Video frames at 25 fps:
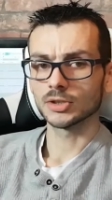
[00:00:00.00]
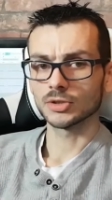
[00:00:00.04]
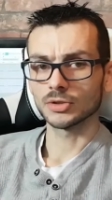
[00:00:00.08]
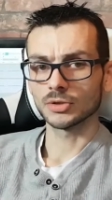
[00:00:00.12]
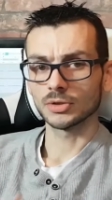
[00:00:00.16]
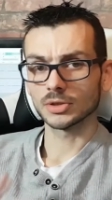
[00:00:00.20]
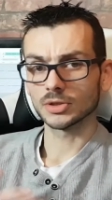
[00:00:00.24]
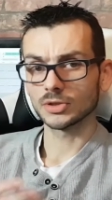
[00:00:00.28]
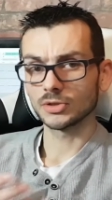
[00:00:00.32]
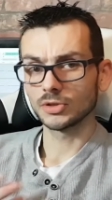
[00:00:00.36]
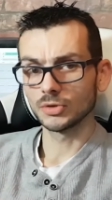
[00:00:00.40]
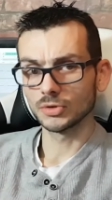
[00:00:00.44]

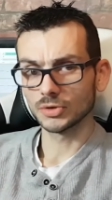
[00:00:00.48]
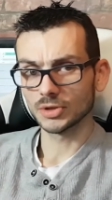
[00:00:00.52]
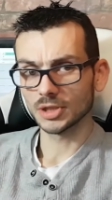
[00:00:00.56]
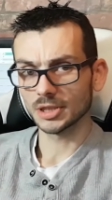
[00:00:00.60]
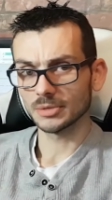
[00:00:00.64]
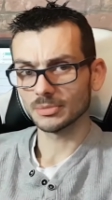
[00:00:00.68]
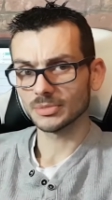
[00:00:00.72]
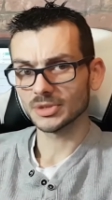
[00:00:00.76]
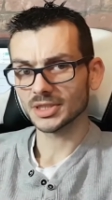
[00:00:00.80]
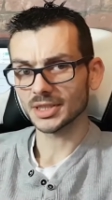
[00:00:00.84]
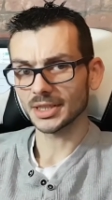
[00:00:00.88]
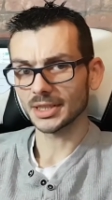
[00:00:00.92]
so using
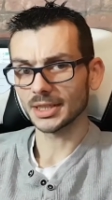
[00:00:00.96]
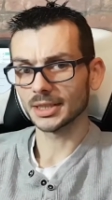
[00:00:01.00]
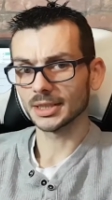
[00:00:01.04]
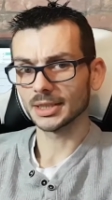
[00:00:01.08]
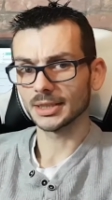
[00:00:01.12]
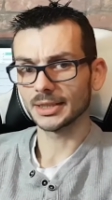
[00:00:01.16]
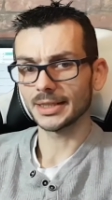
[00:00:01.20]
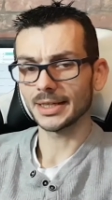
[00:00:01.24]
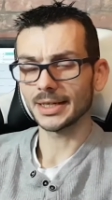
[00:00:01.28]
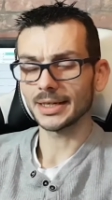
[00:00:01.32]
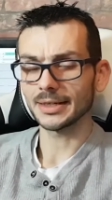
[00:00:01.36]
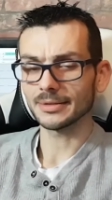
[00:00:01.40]
them
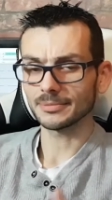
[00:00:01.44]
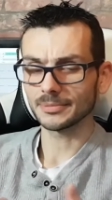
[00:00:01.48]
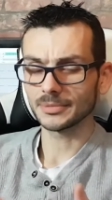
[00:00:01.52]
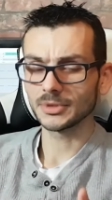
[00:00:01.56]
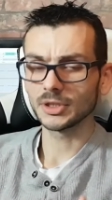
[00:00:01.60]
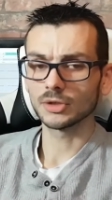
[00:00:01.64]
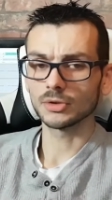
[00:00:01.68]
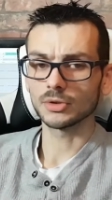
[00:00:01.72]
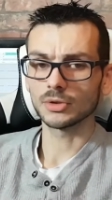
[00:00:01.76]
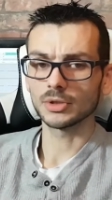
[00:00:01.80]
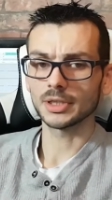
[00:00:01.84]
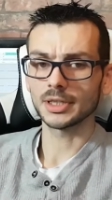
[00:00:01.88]
singly,
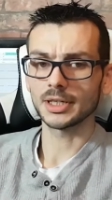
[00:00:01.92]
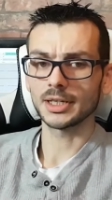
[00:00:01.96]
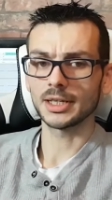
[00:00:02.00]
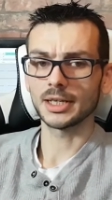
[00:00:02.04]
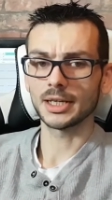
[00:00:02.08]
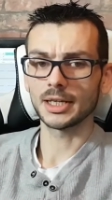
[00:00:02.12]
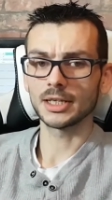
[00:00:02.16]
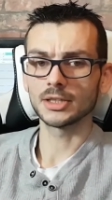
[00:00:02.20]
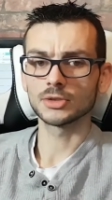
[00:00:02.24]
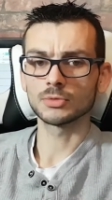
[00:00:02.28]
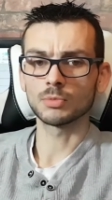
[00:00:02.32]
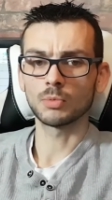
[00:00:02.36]
you know, it
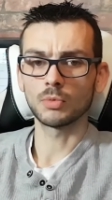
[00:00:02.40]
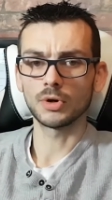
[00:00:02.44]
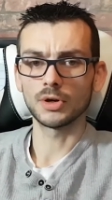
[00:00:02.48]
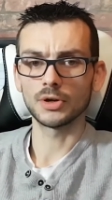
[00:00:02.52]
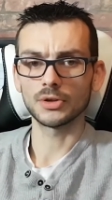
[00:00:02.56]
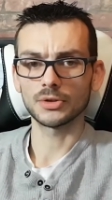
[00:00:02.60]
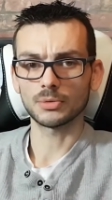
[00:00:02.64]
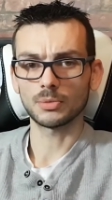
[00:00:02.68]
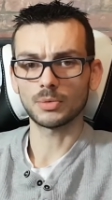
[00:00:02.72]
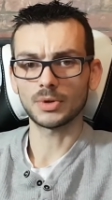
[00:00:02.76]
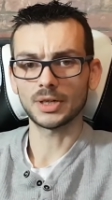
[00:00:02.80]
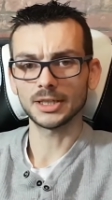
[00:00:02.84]
is
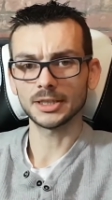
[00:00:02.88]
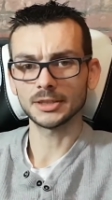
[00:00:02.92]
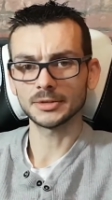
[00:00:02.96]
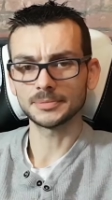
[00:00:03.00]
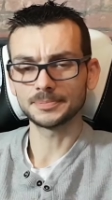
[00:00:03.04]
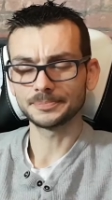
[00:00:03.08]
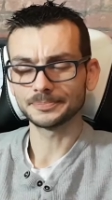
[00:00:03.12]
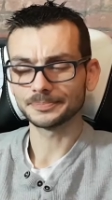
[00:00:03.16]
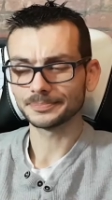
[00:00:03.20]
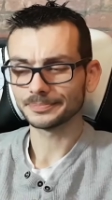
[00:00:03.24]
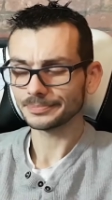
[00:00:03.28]
worthwhile.